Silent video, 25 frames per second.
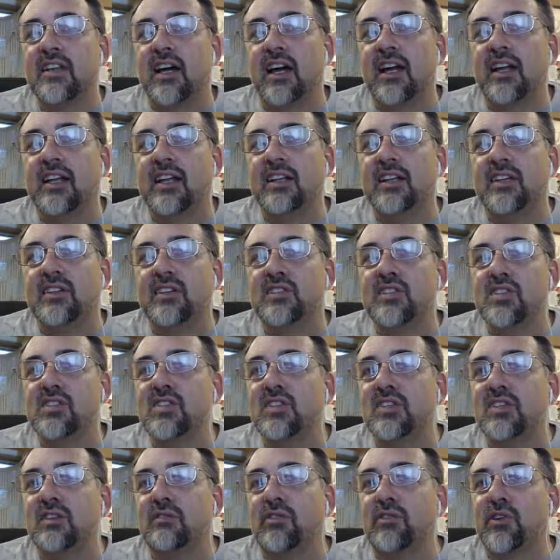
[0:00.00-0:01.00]
This
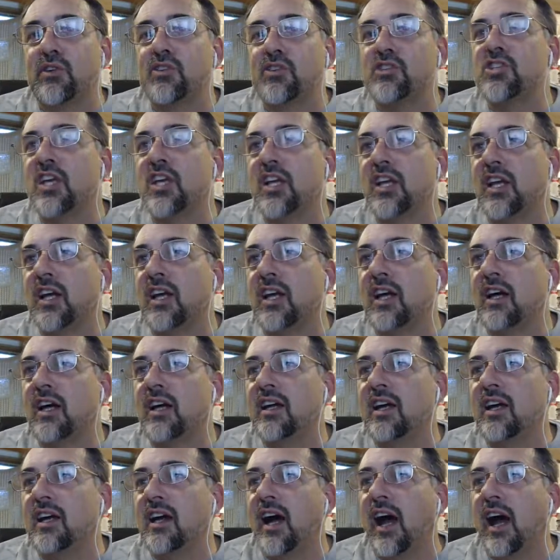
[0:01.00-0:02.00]
isn't the first gen
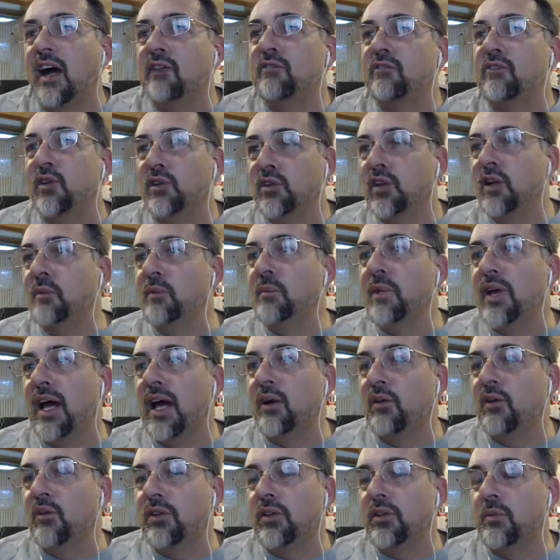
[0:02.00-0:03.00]
iPhone coming
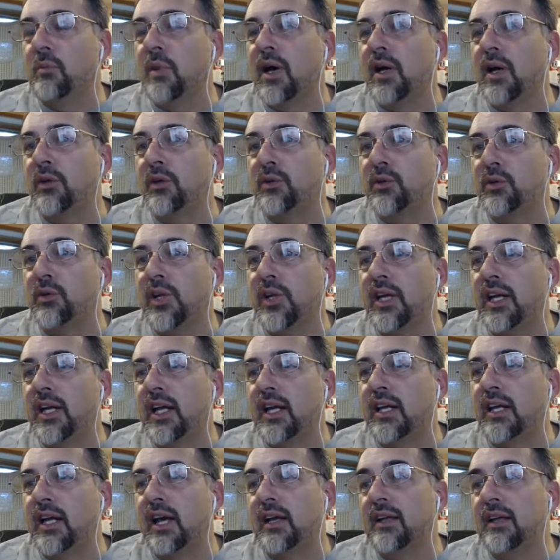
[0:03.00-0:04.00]
out with a Model 3, and
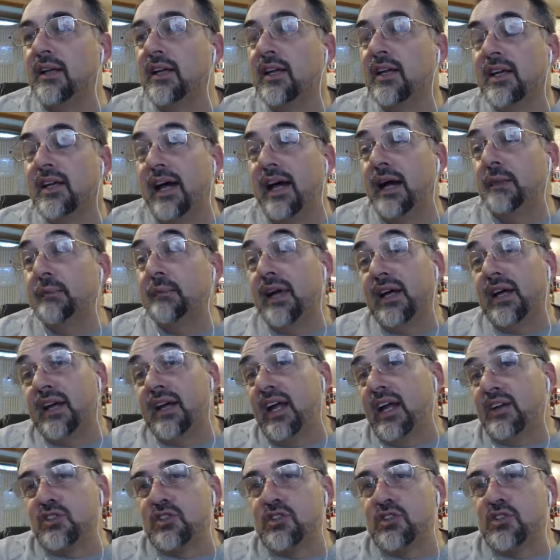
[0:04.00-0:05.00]
I'm not
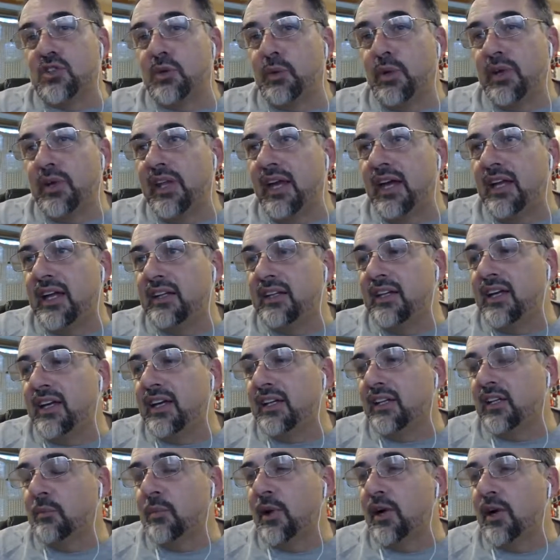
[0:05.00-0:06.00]
actually sure where
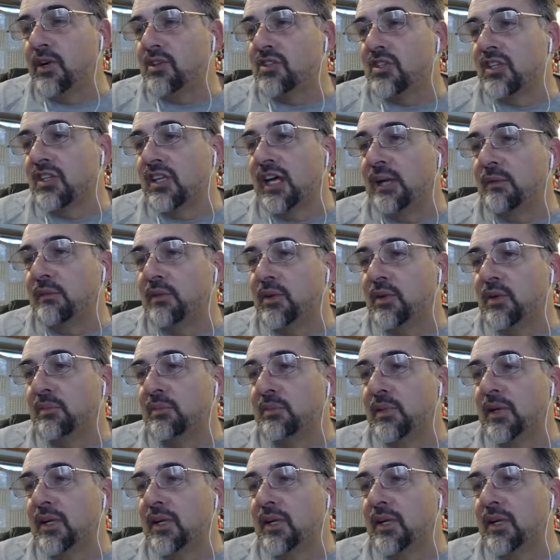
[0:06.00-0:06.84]
that comparison came from.